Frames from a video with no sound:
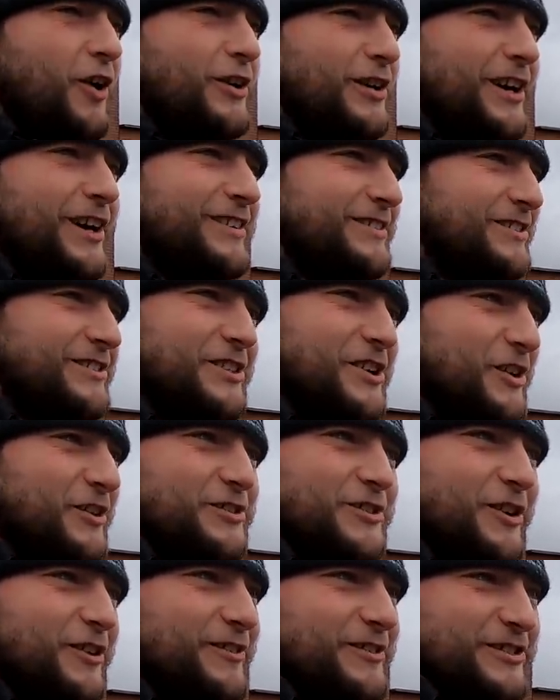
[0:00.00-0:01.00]
Oh yeah, it's not,
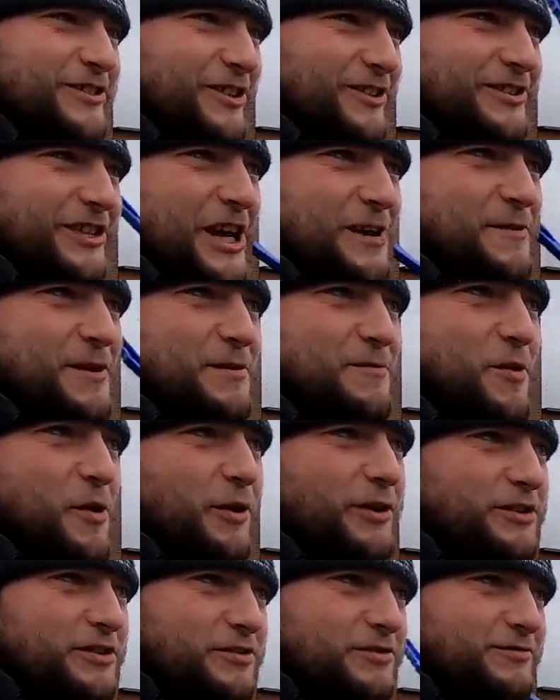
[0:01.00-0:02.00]
it's not, it's not same
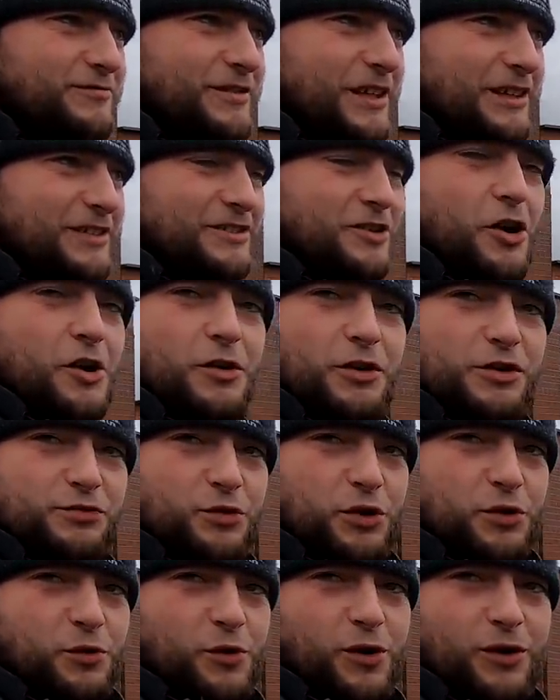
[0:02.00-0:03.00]
anymore. It's it's got it's
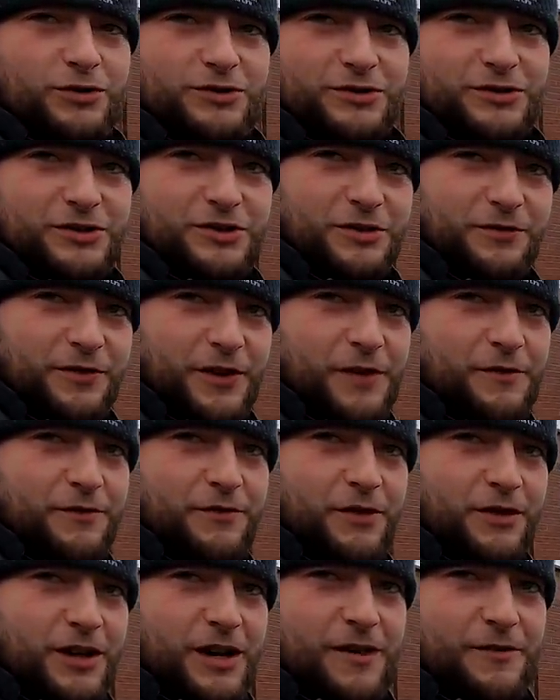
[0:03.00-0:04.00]
won awards and stuff
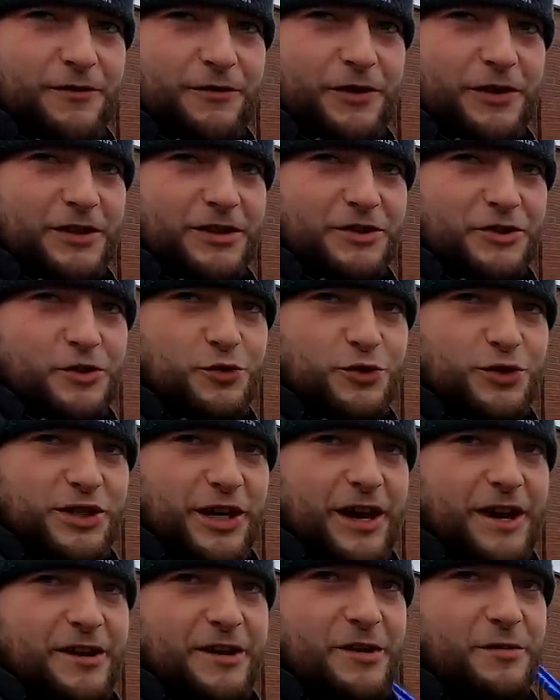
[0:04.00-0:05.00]
and everything. This new
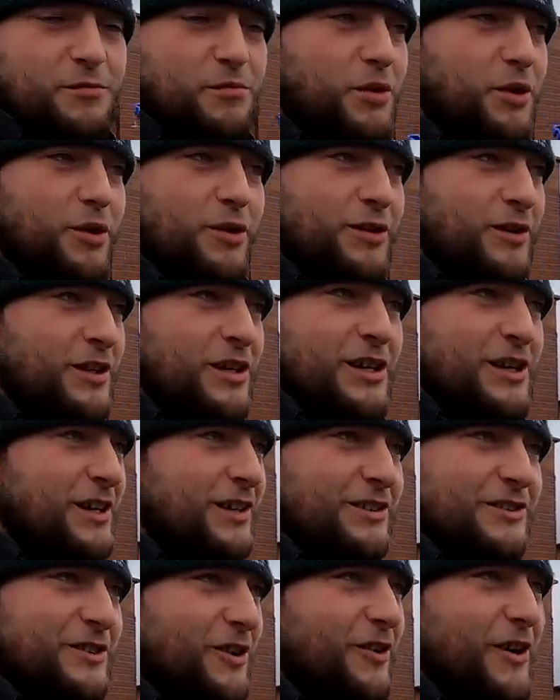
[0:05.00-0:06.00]
stadium. Yeah. Okay.
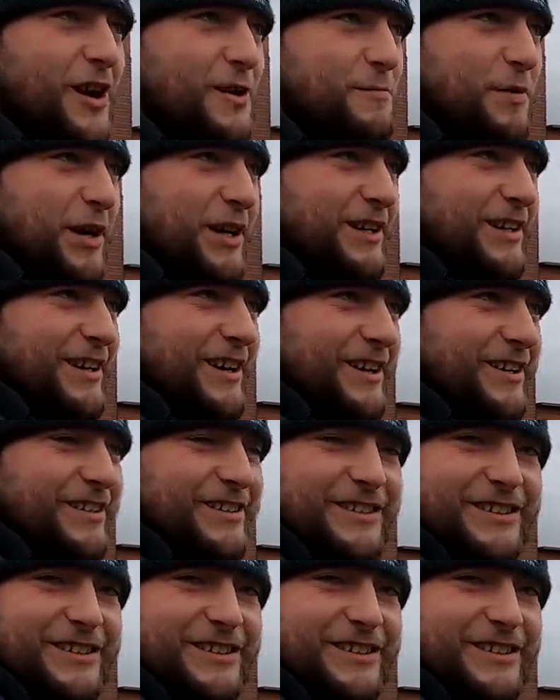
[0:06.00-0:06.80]
It's not like being here.